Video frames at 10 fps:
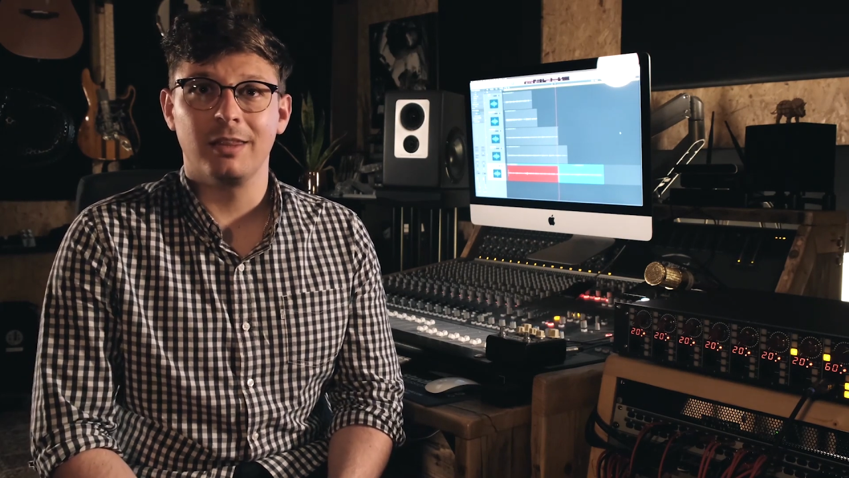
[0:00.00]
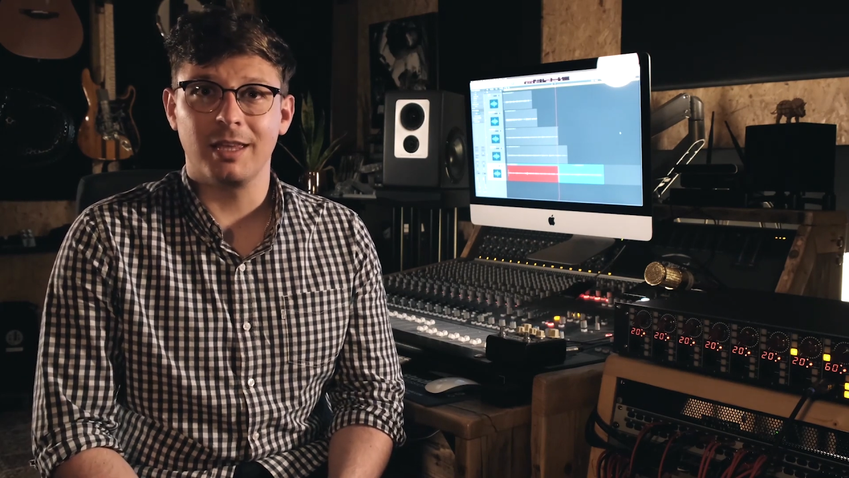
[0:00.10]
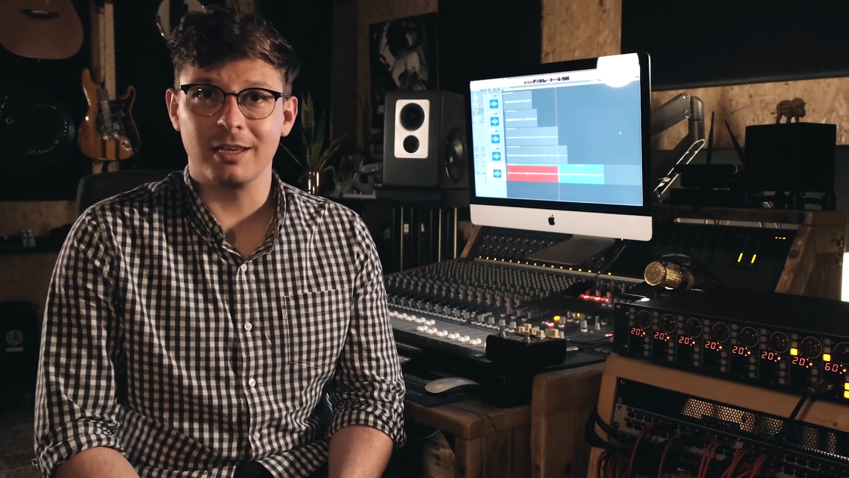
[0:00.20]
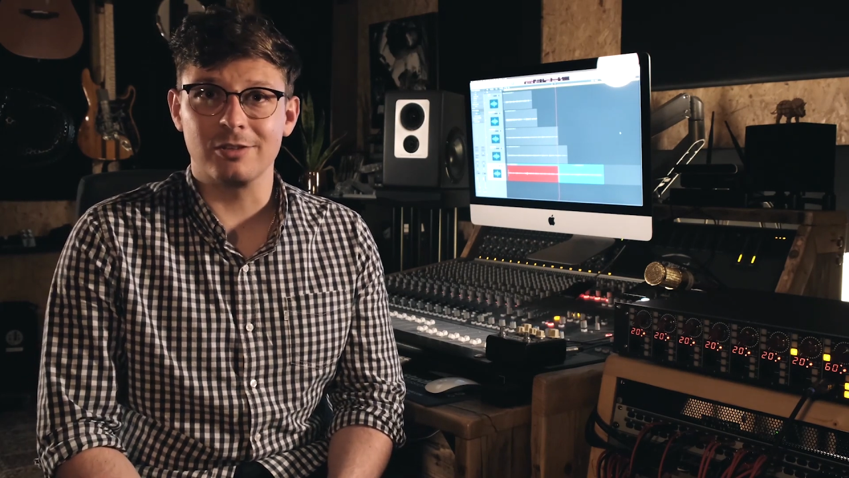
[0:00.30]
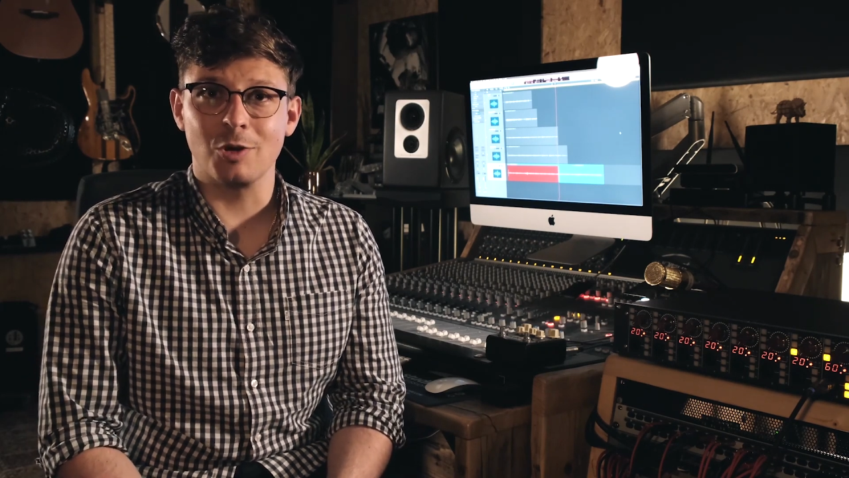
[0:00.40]

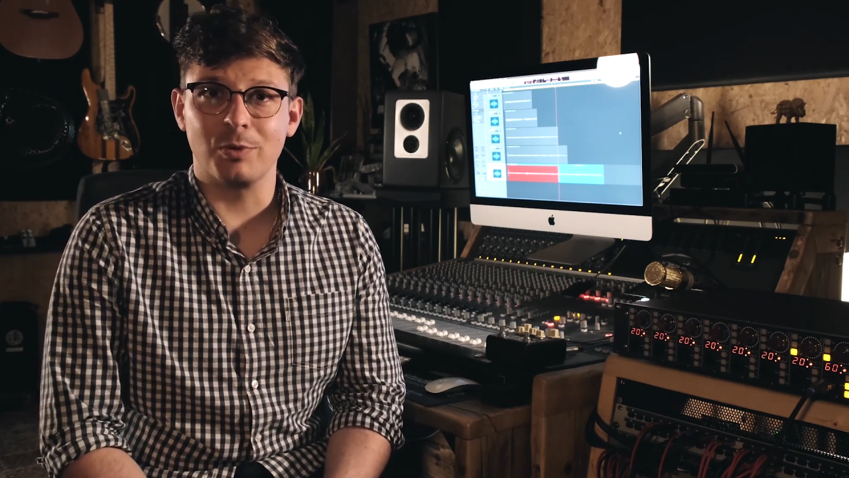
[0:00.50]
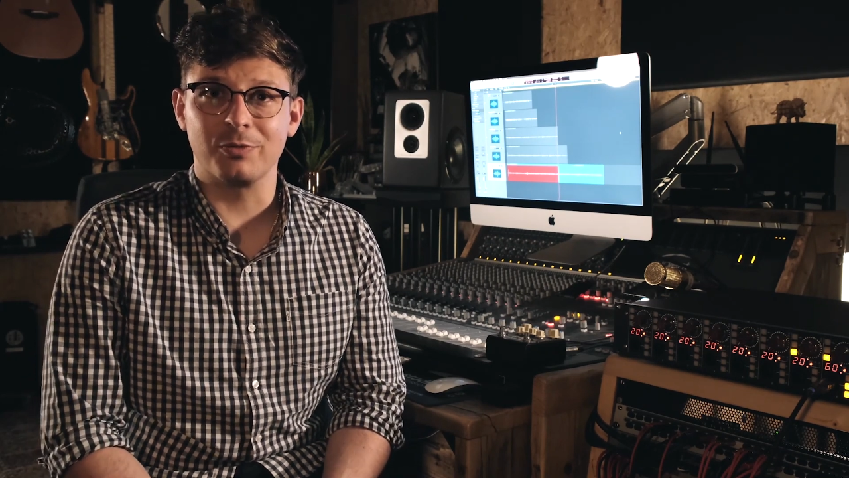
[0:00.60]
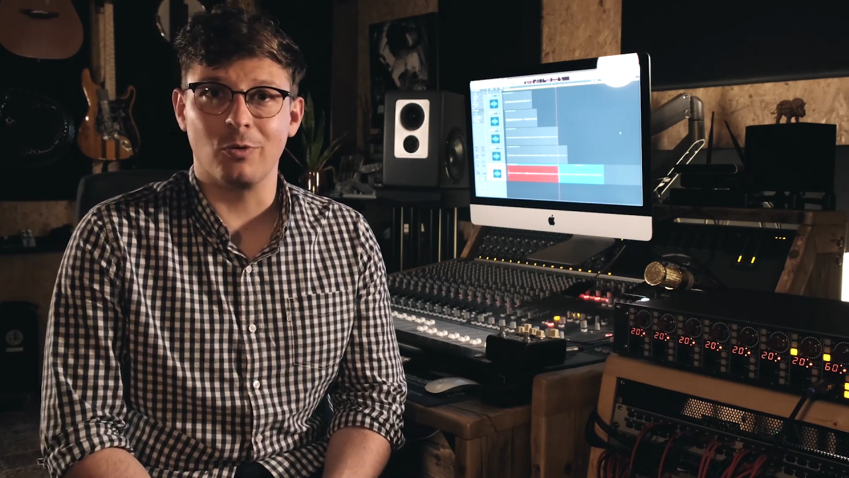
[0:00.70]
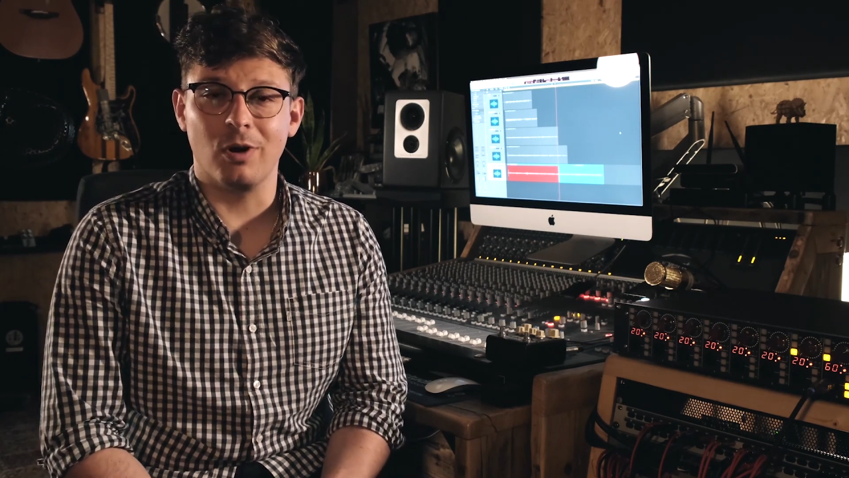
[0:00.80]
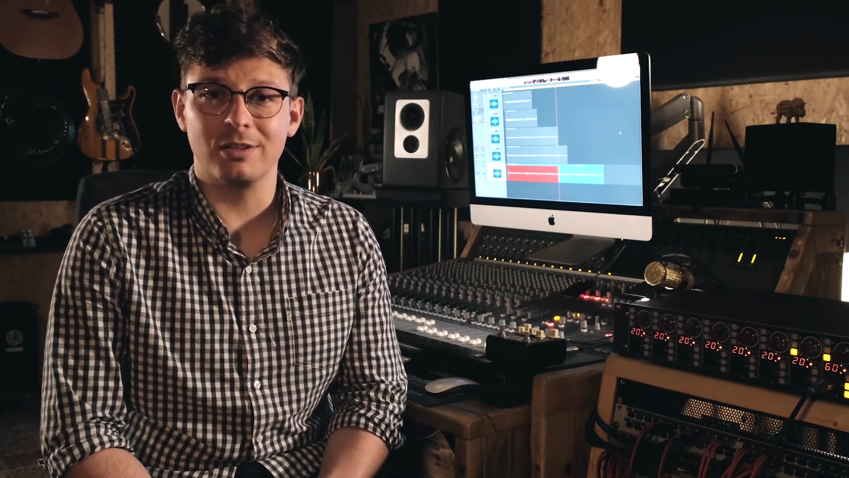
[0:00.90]
Thank you so much
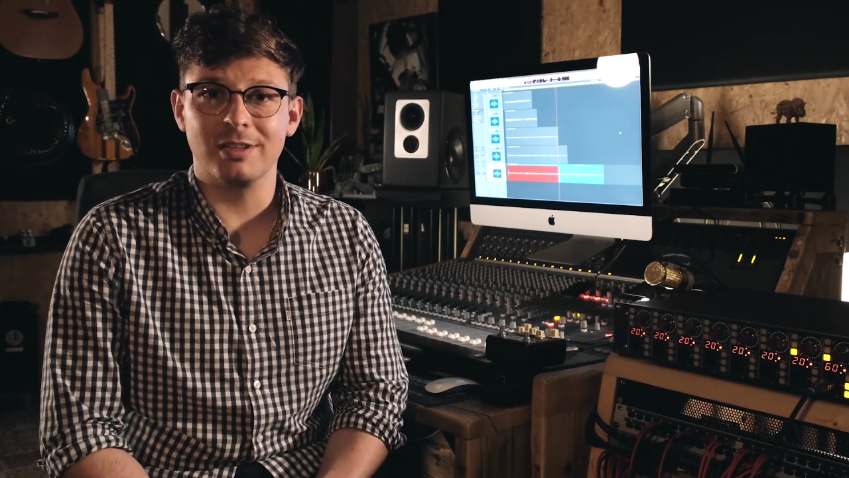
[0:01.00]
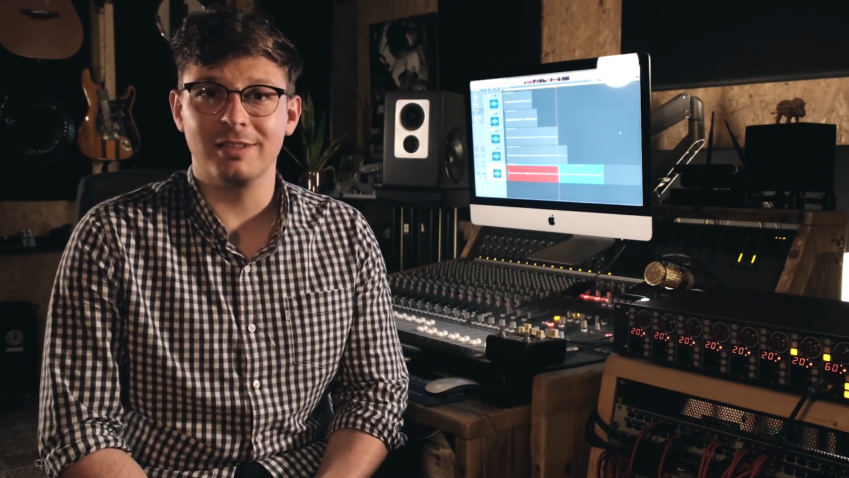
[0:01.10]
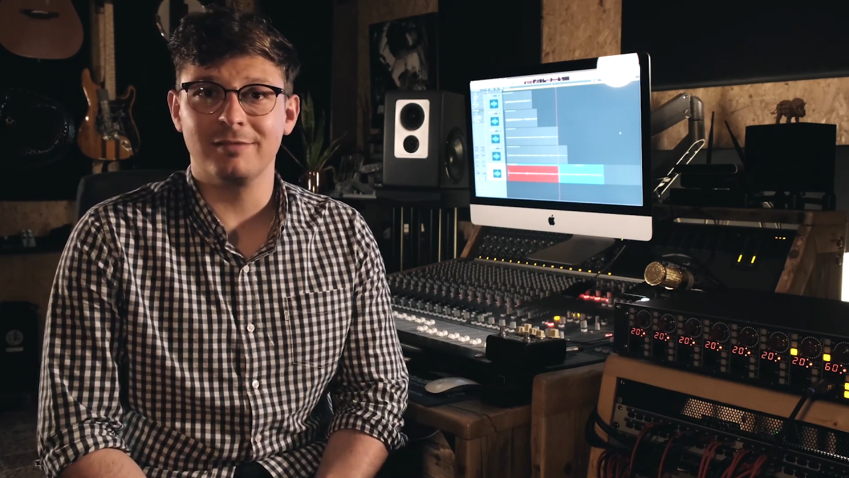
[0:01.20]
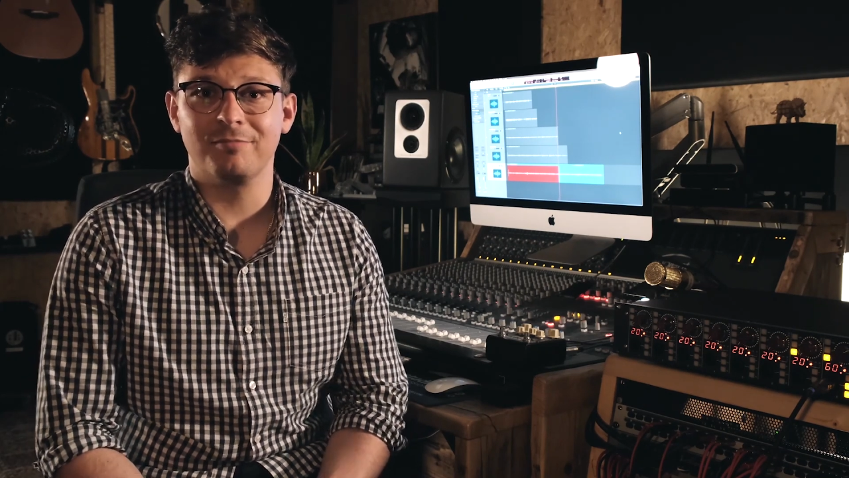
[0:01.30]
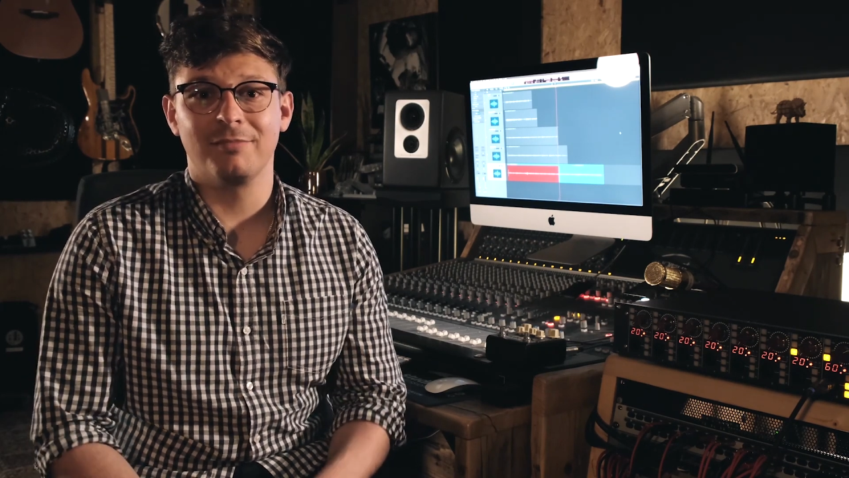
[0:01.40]
for watching.